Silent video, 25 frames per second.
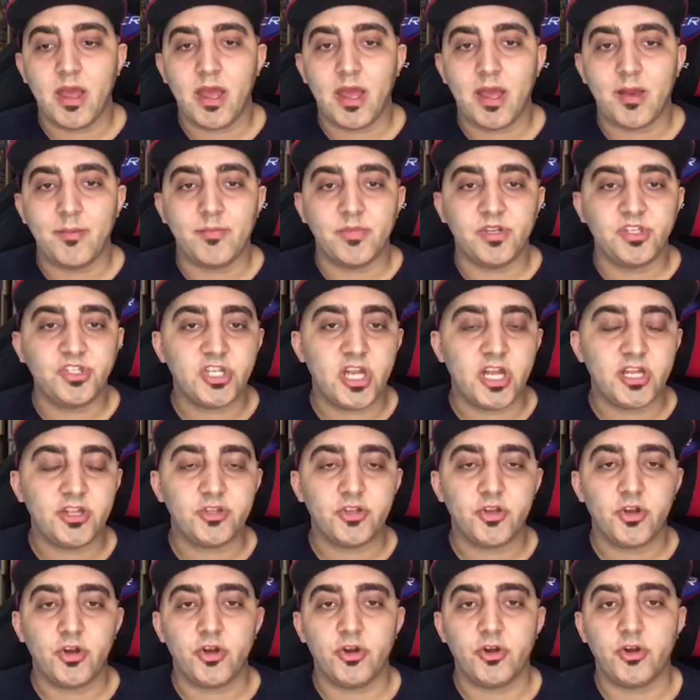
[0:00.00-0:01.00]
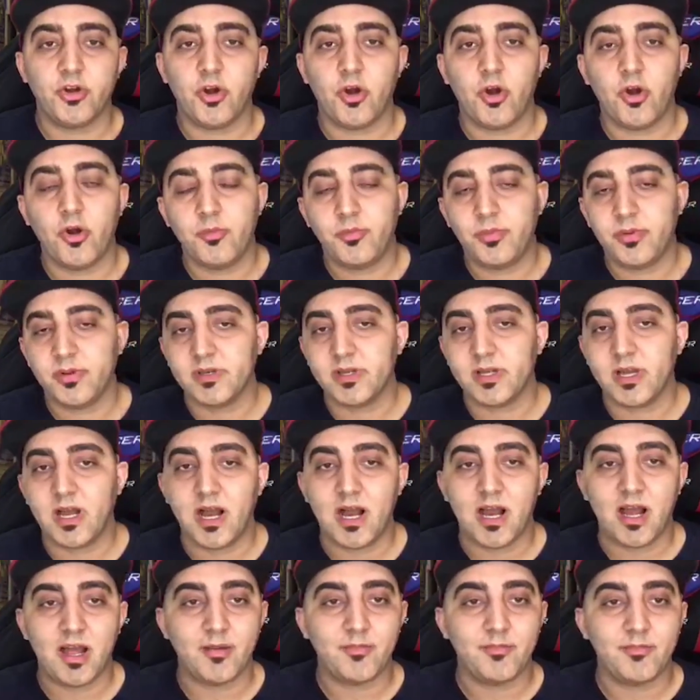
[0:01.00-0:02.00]
uh, Magento,
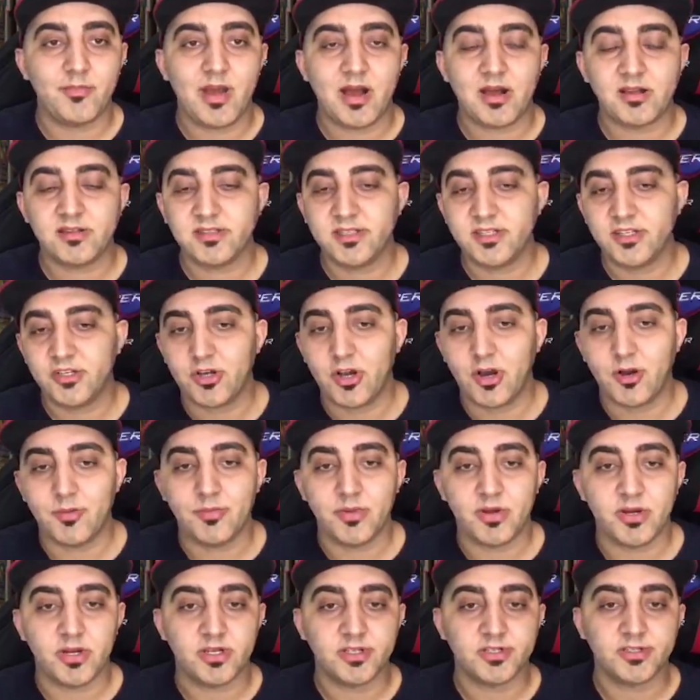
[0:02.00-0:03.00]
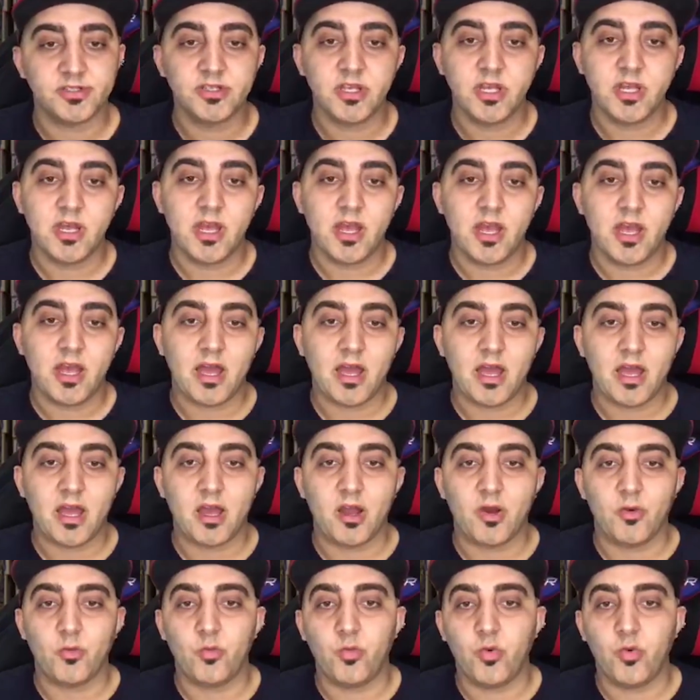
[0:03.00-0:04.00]
OpenCart, Mouse e-commerce, uh,